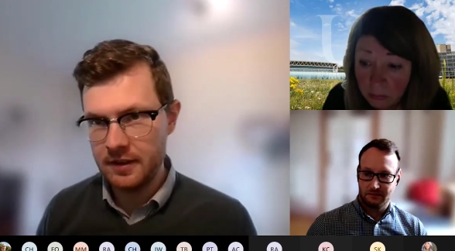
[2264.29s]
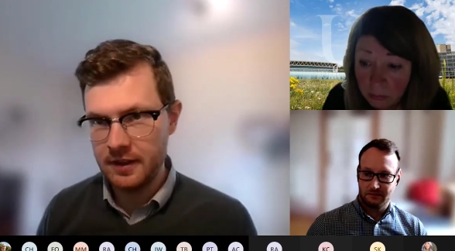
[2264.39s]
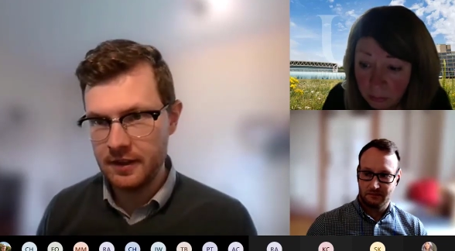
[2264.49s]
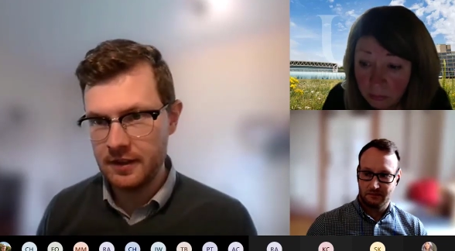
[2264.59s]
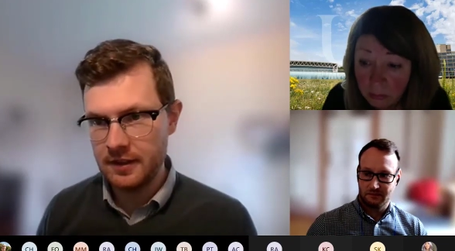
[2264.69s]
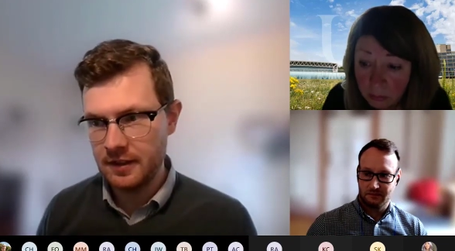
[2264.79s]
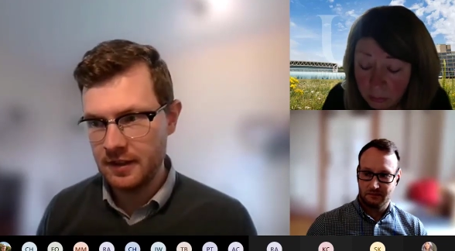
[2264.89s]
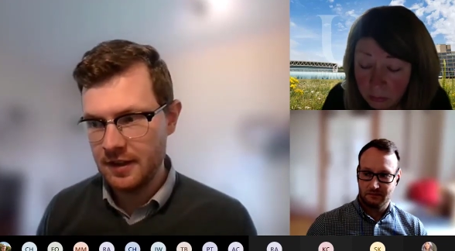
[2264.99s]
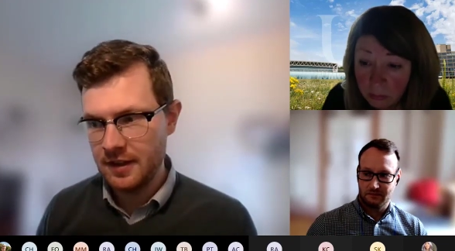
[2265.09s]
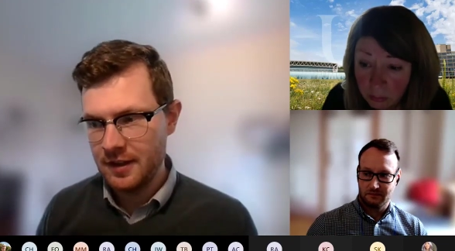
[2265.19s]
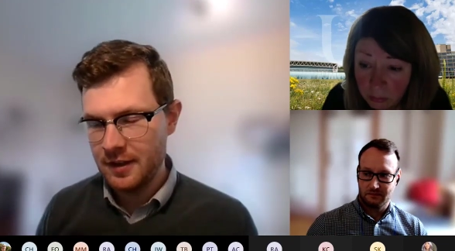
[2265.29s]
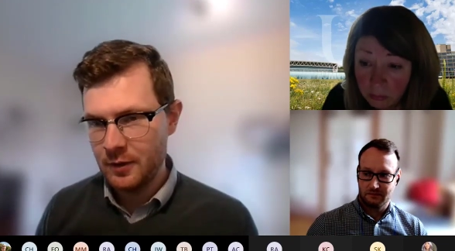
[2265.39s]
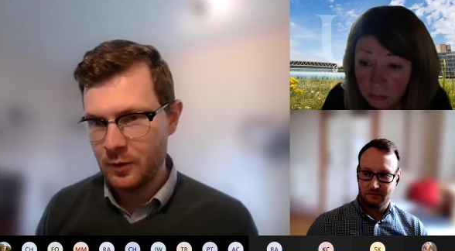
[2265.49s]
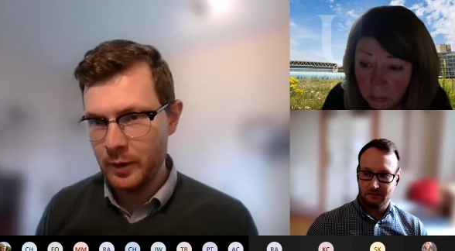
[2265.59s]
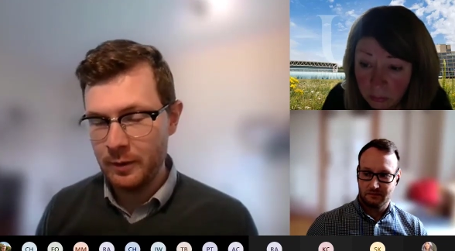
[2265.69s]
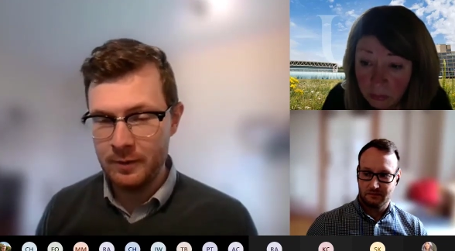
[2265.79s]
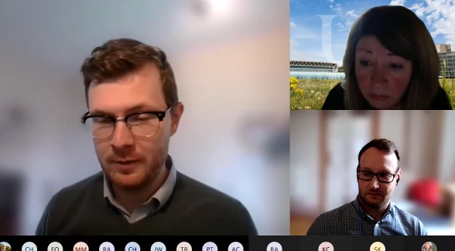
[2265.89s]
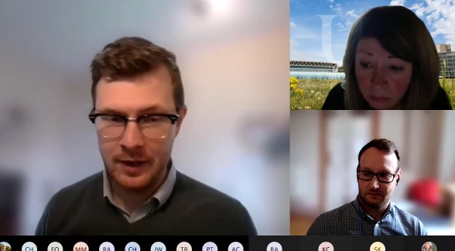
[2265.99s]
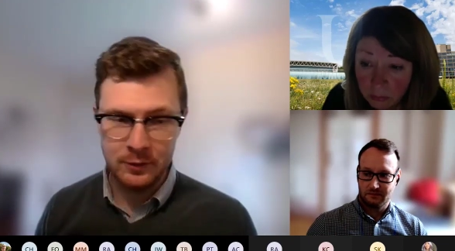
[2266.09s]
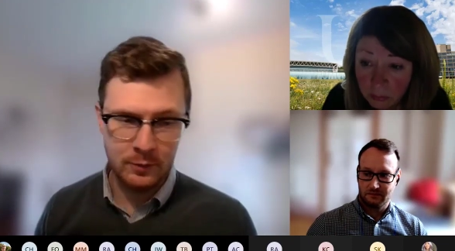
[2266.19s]
Speaker 1: I think we
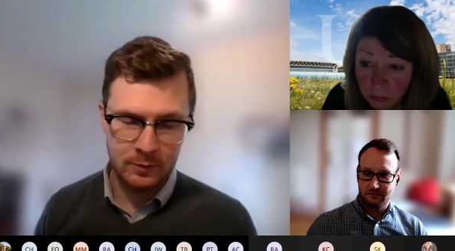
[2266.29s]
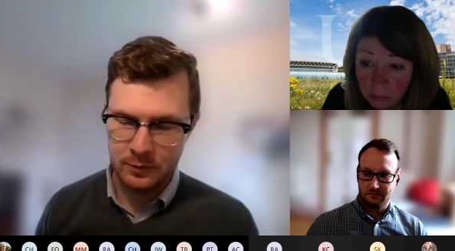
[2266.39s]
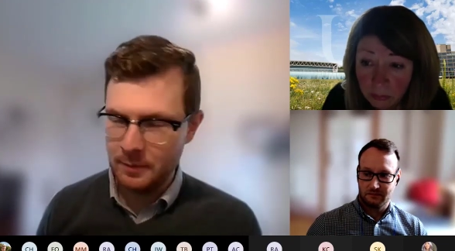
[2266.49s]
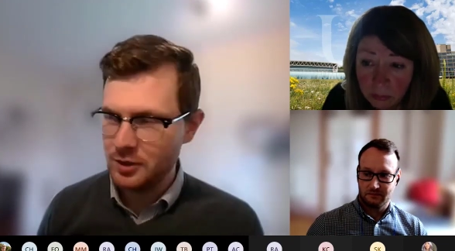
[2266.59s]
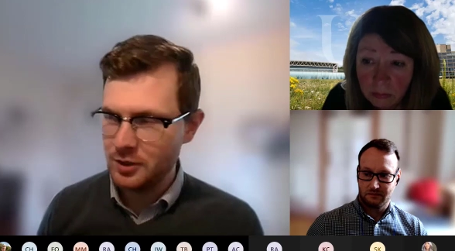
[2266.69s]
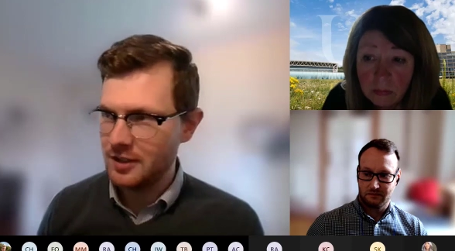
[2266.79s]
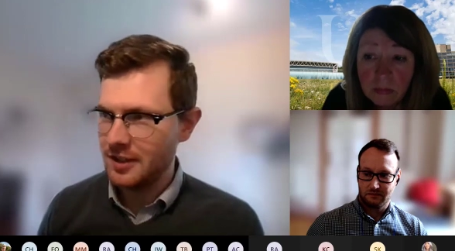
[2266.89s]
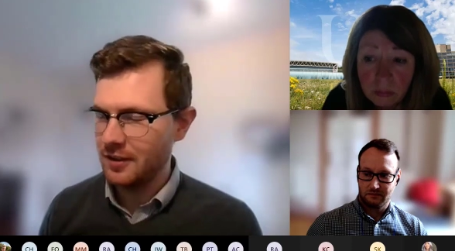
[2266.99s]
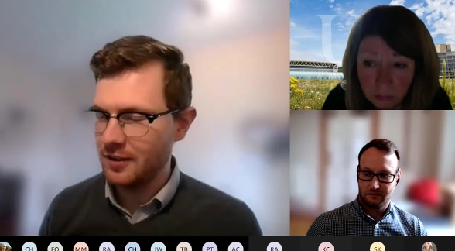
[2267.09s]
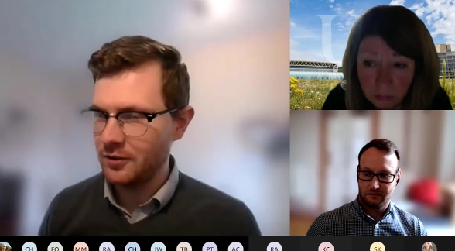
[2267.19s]
are as as we mentioned in the,